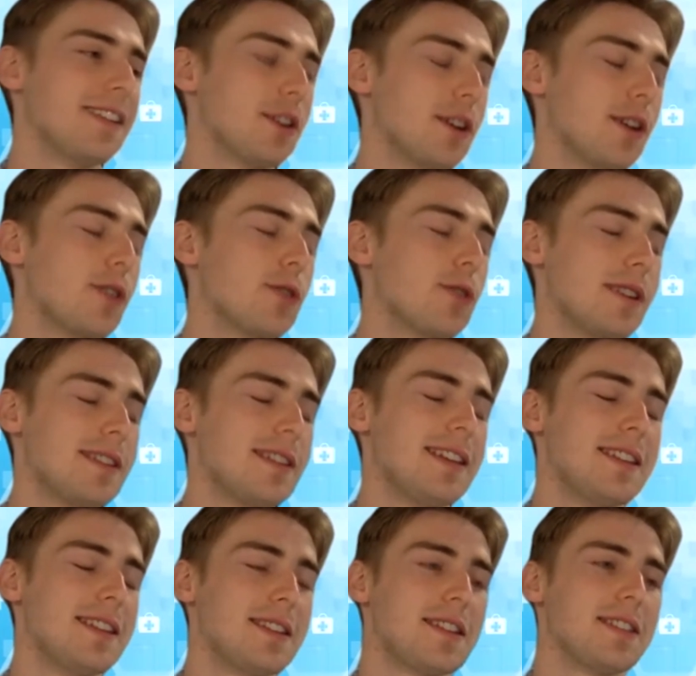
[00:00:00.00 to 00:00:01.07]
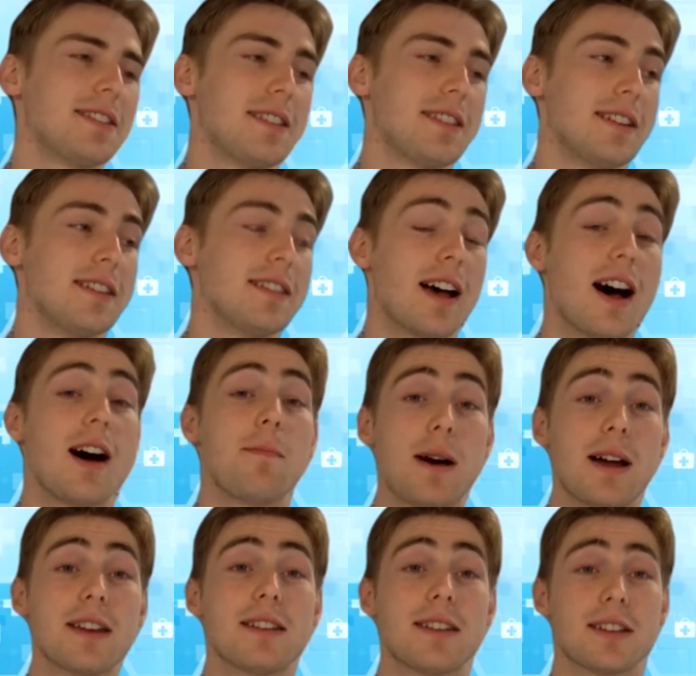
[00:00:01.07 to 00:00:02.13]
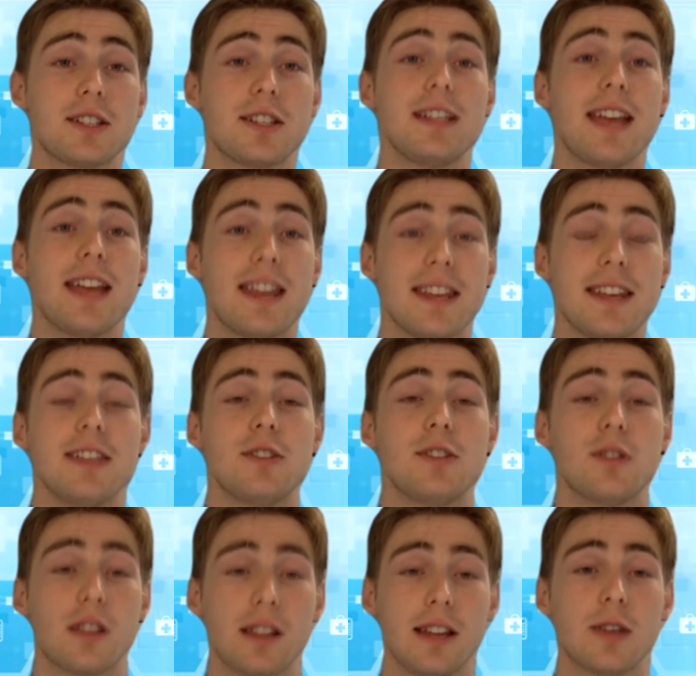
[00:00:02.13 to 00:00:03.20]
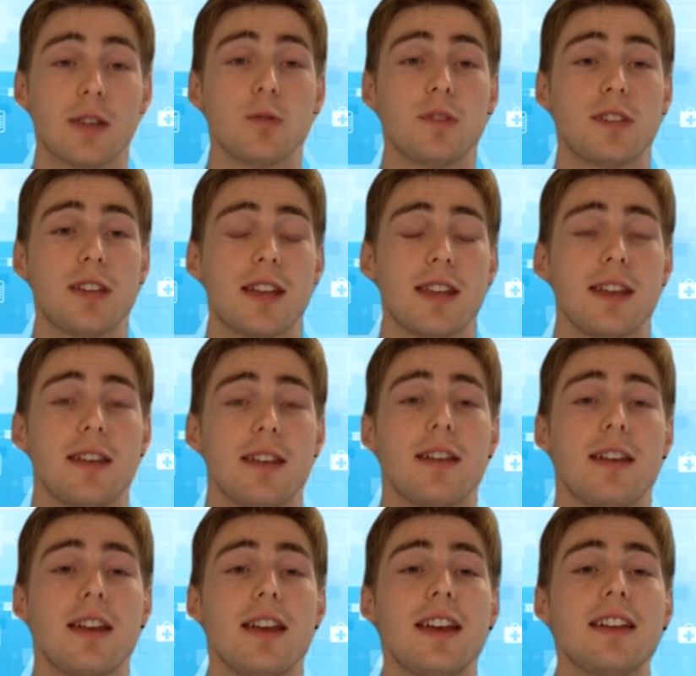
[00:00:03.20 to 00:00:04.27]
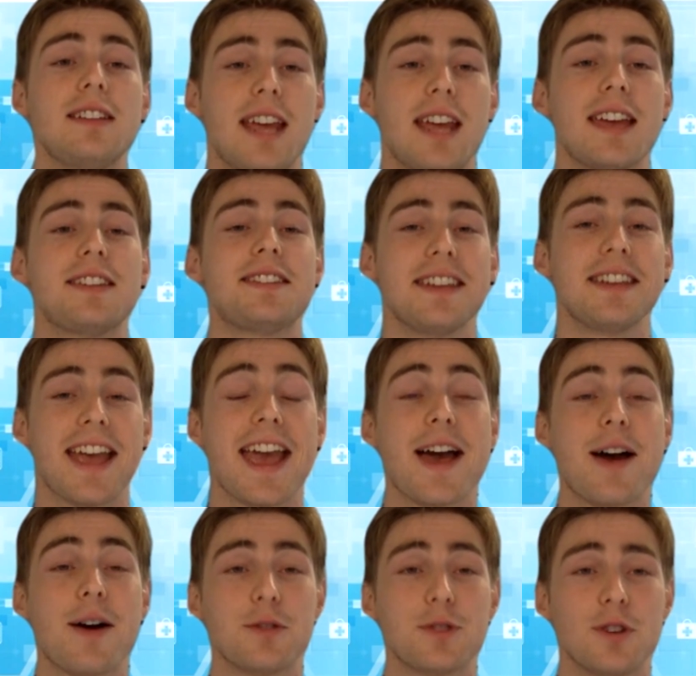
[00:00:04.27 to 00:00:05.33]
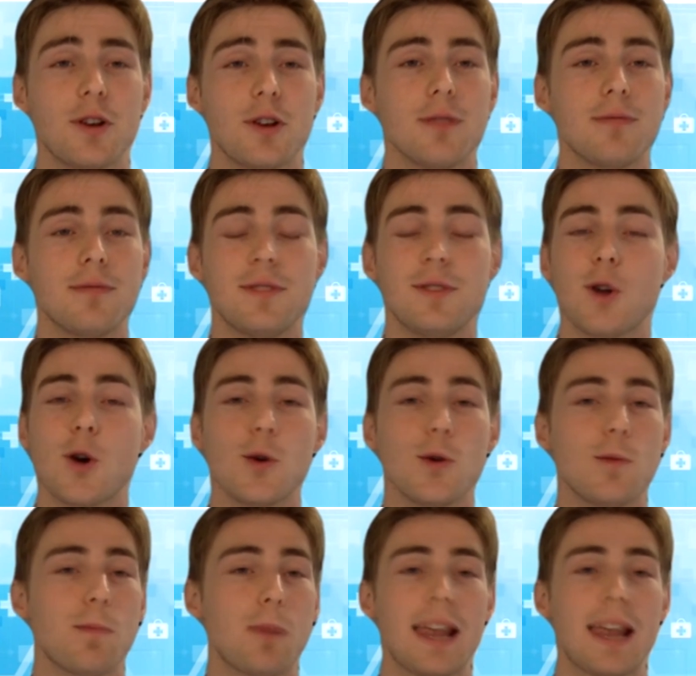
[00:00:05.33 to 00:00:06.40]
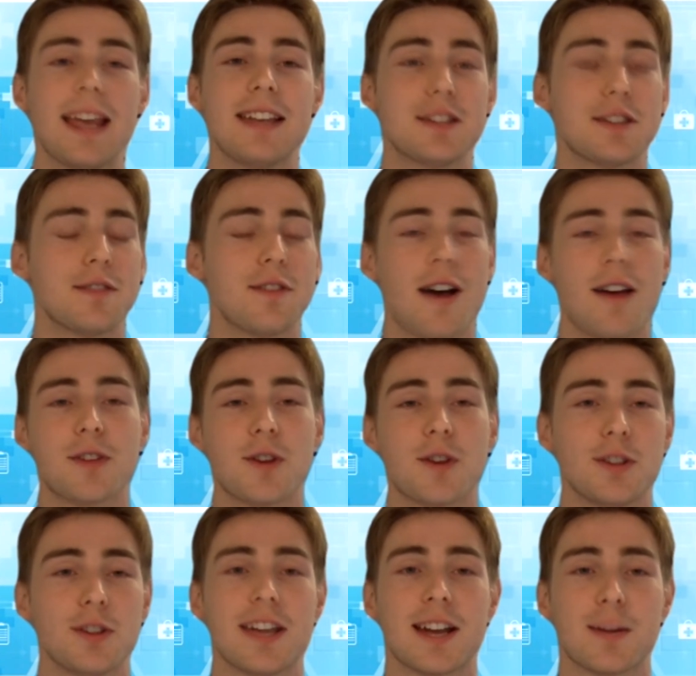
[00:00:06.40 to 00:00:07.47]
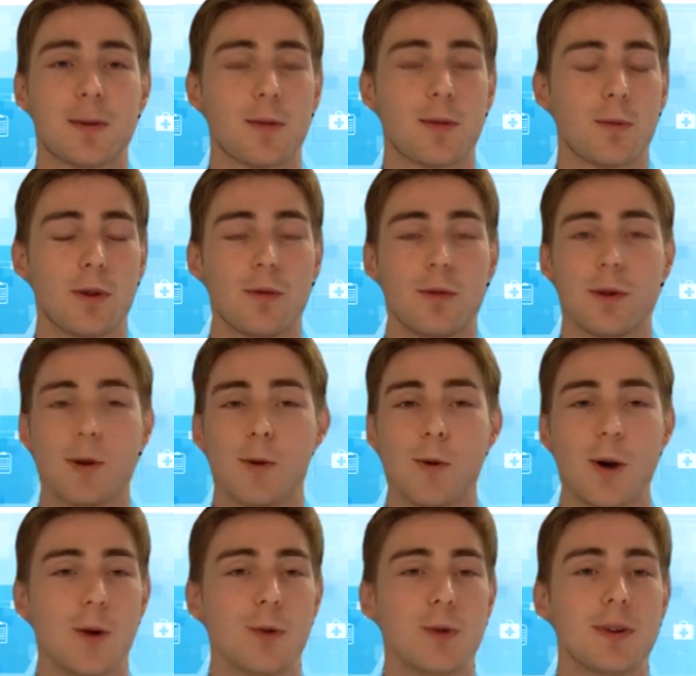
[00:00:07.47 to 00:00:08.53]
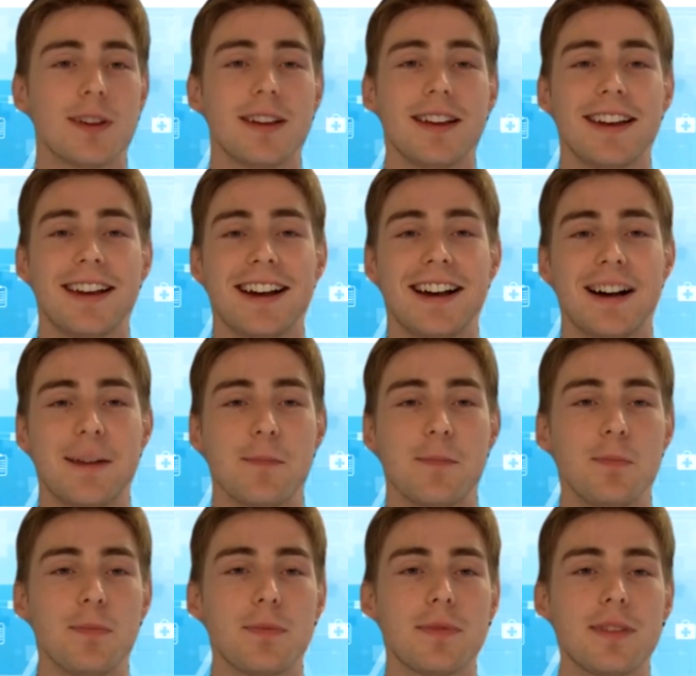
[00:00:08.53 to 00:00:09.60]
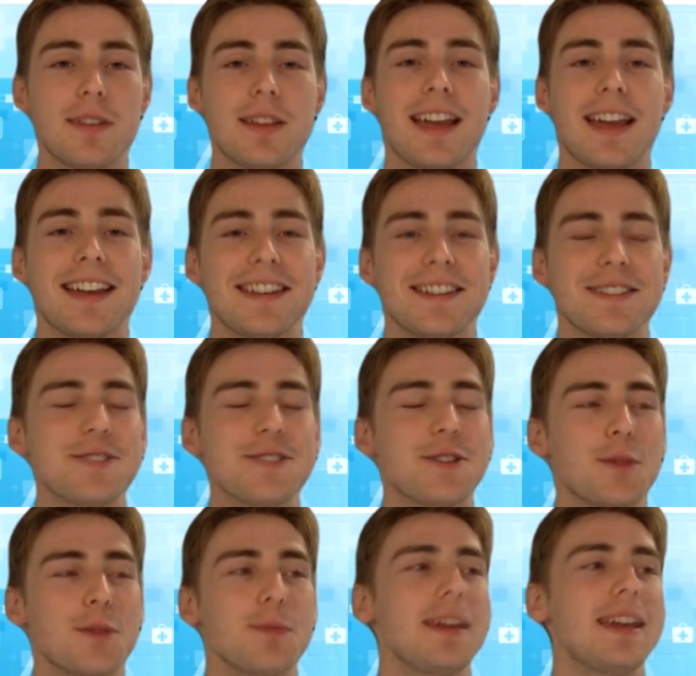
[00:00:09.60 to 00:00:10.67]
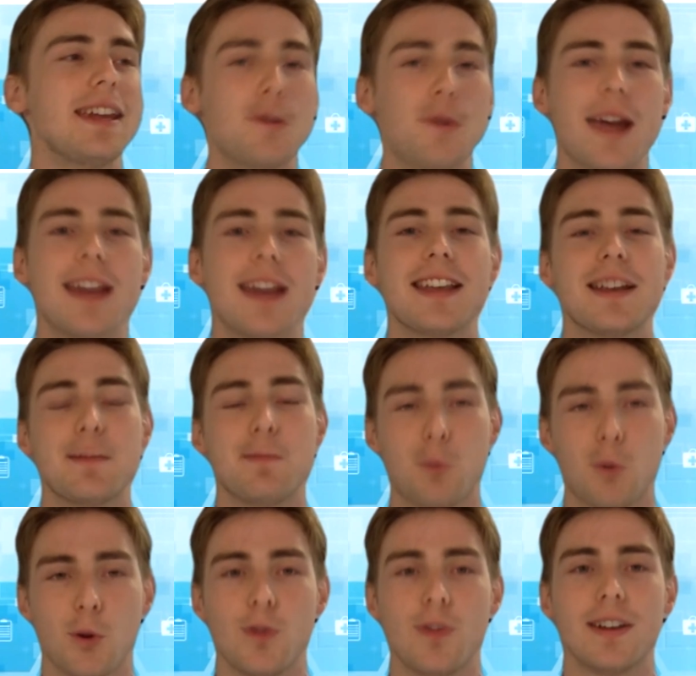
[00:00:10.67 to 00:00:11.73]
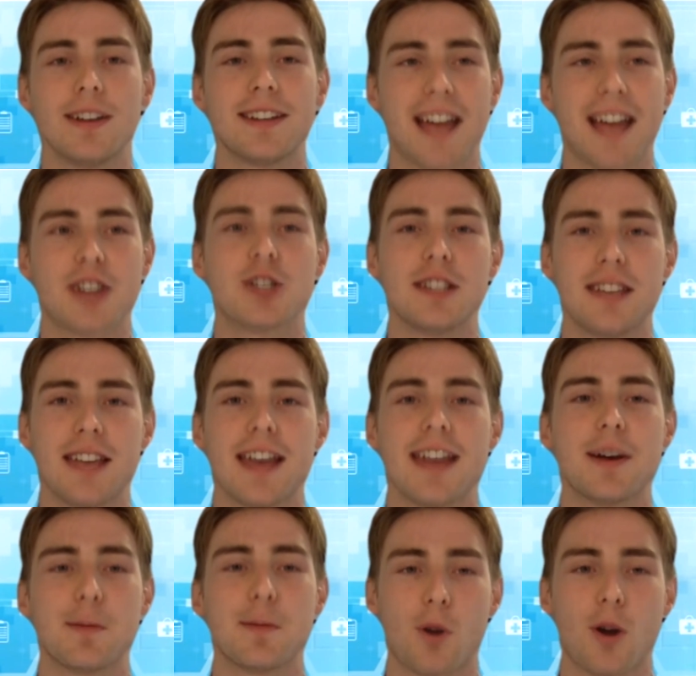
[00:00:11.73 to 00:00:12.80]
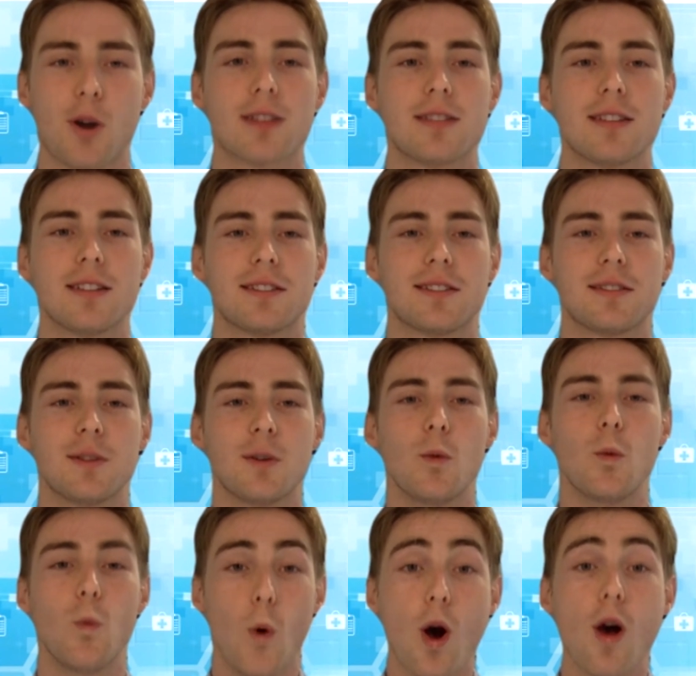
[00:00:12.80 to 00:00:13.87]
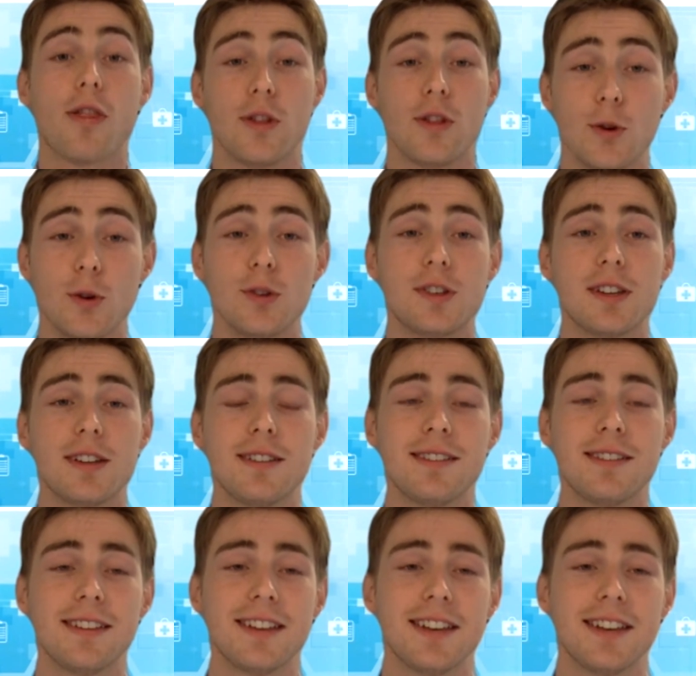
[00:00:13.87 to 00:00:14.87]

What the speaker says: agreed in the sense that the hard part is actually getting into the clinical setting, testing out, you know, no plan survives contact with the real world, and, you know, iterating and improving to actually get a product that's worth using.